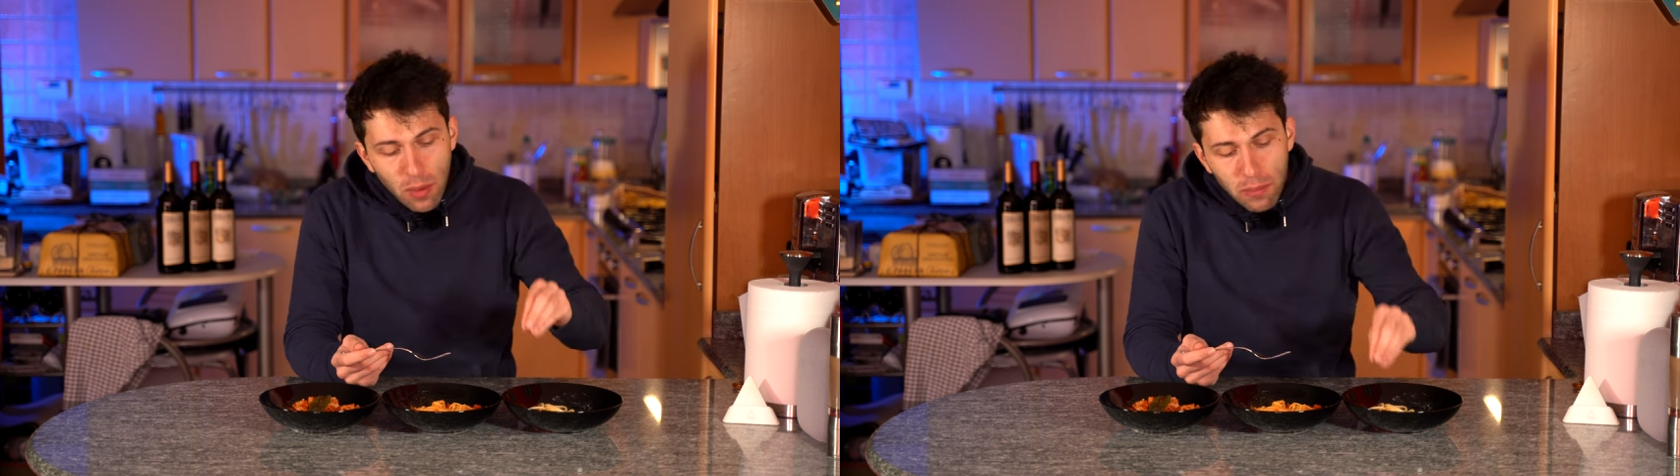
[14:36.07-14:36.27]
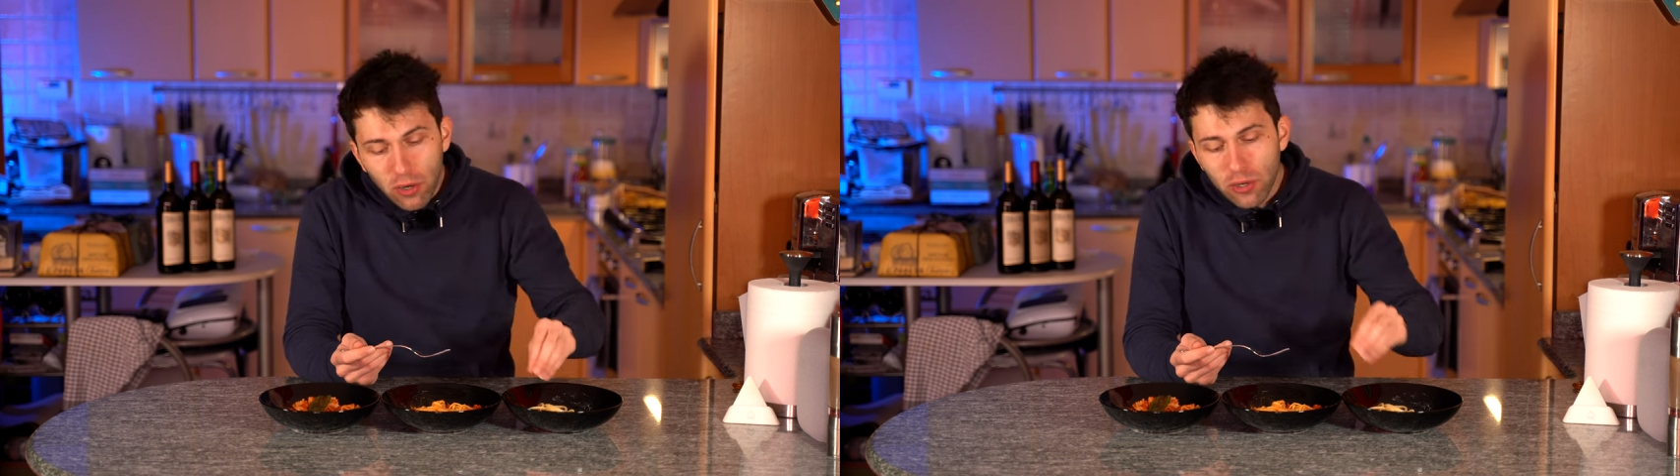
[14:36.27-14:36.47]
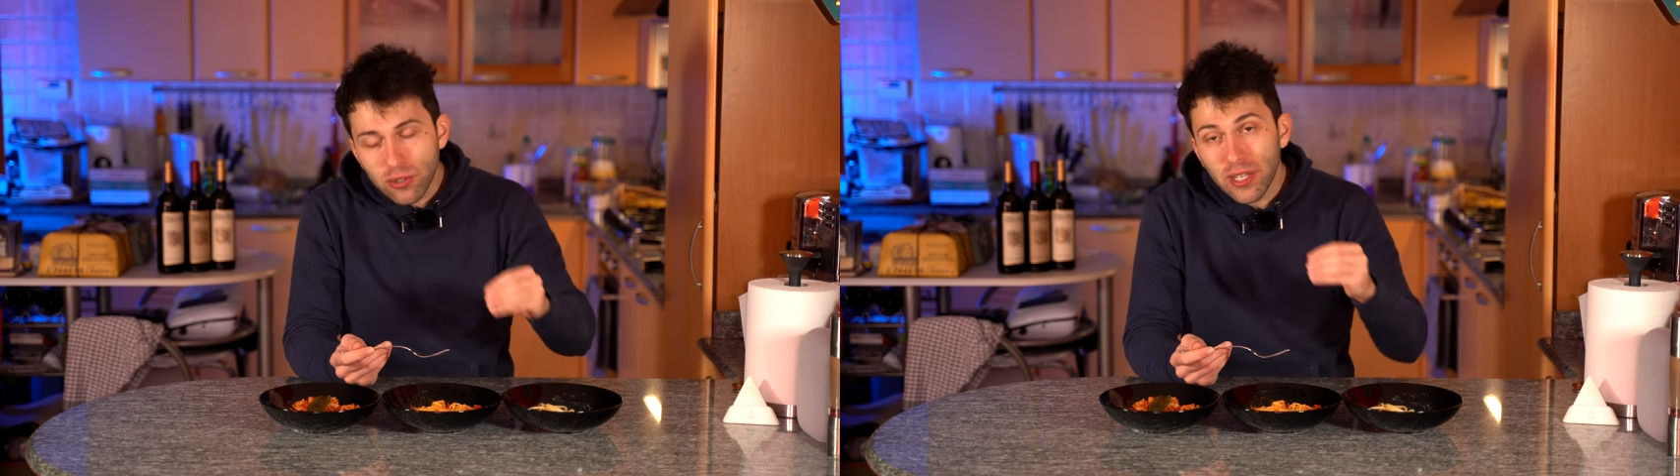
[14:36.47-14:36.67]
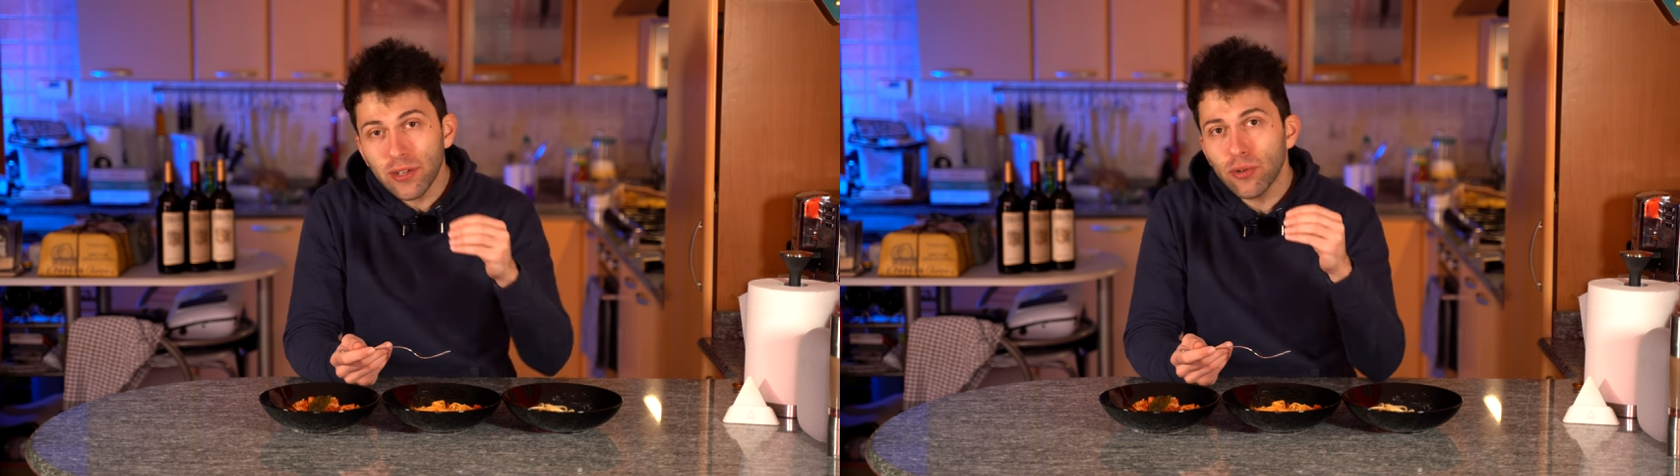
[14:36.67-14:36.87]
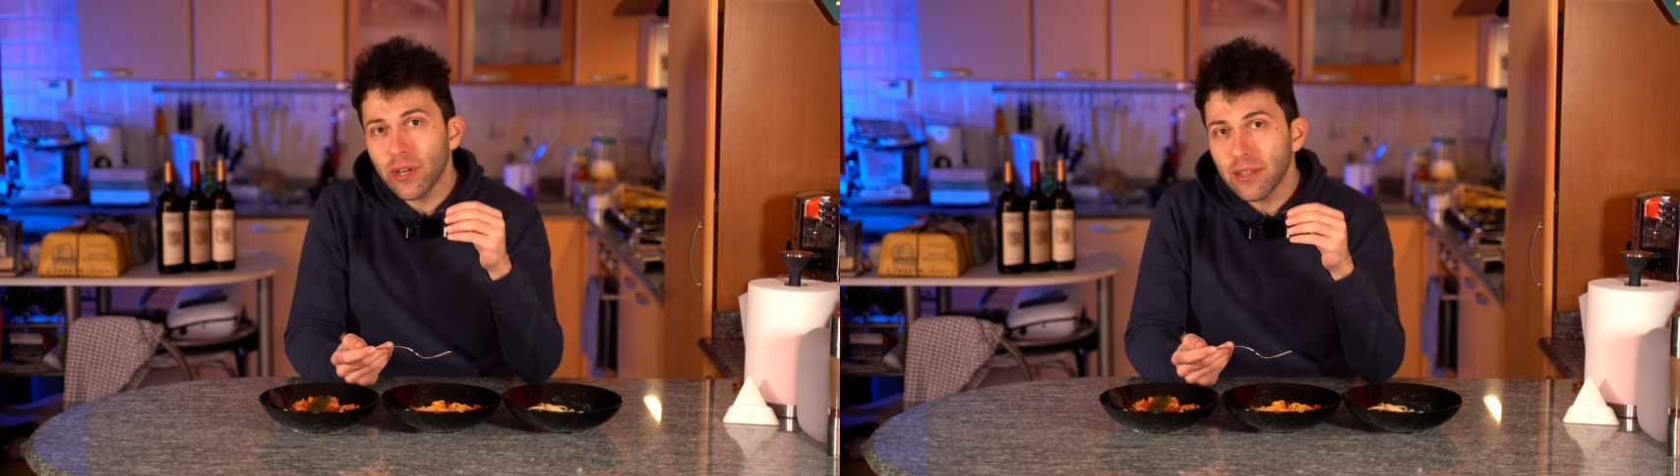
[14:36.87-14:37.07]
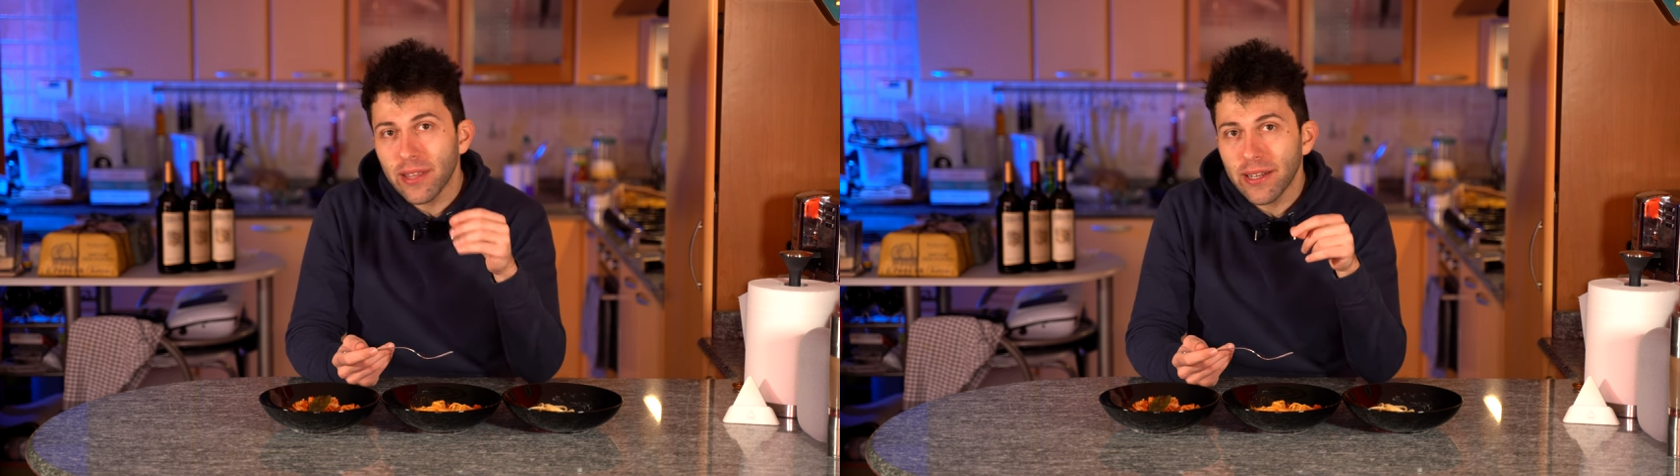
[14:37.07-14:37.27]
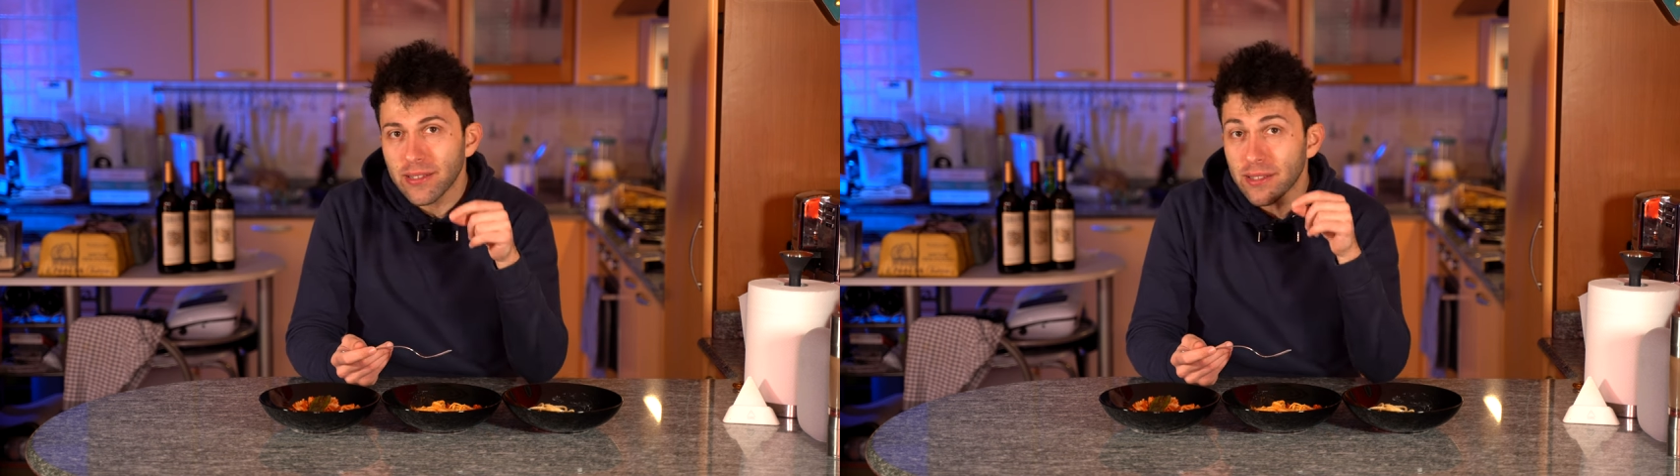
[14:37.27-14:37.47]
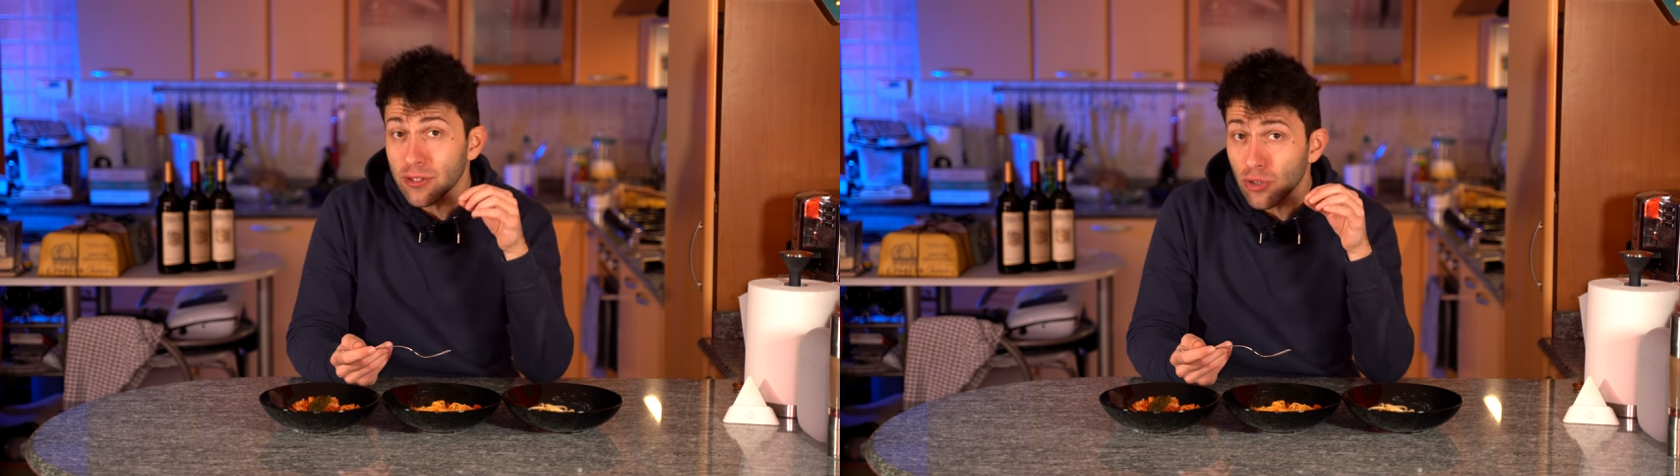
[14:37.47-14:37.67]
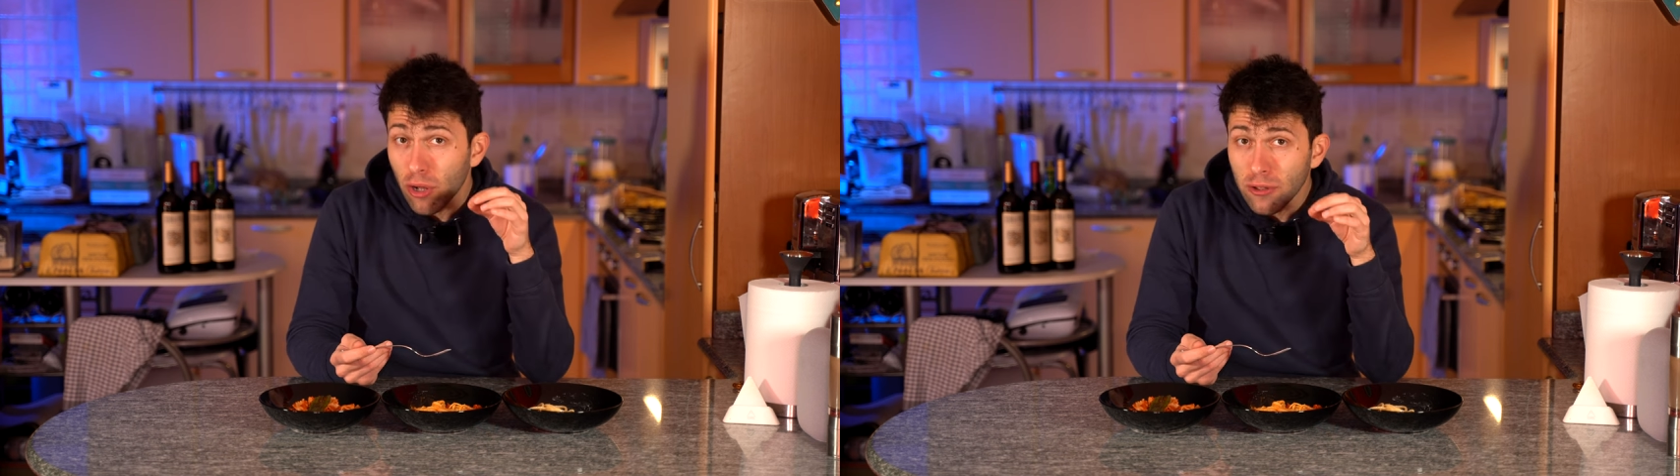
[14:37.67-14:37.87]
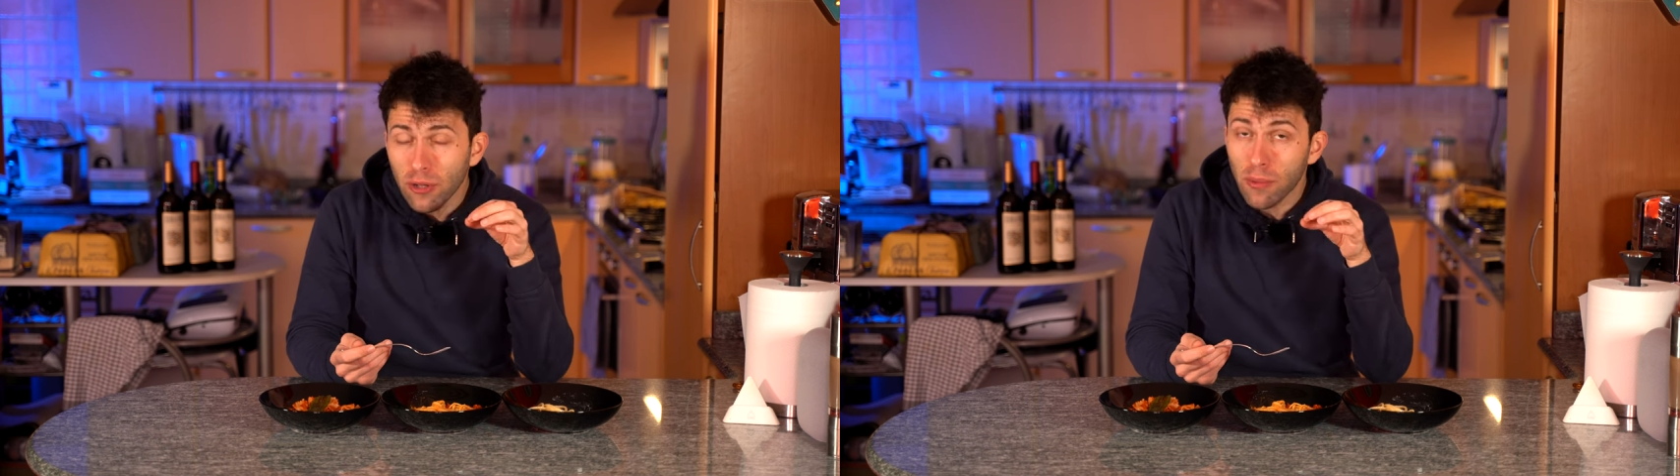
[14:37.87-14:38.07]
because here you can taste the
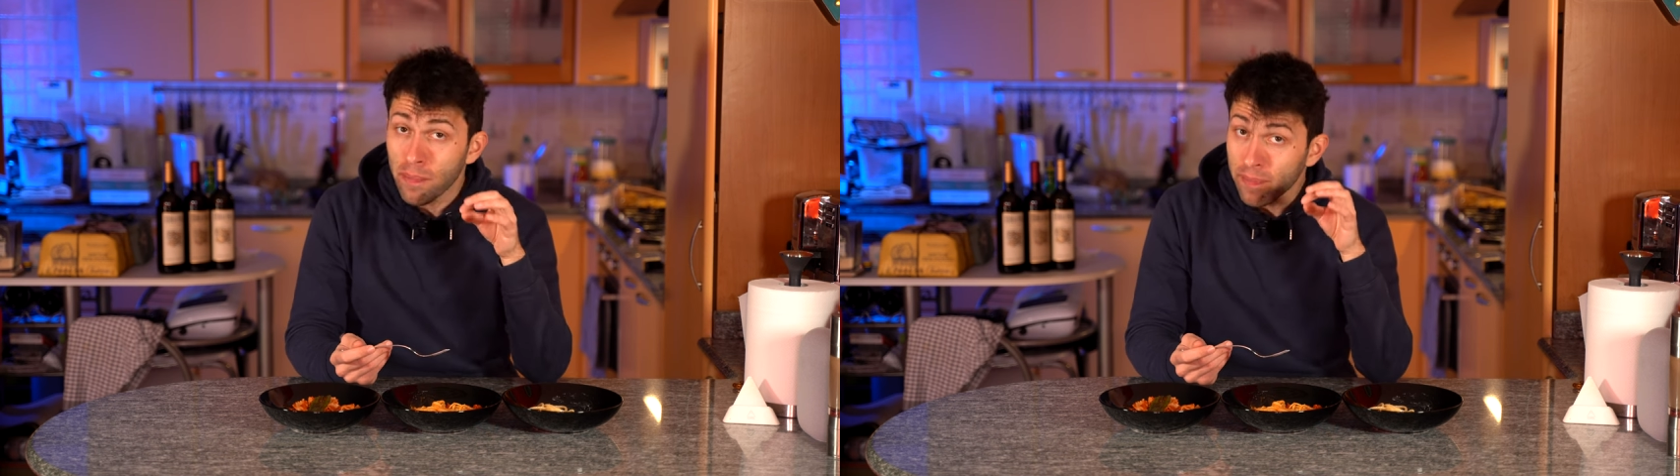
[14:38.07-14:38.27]
salt.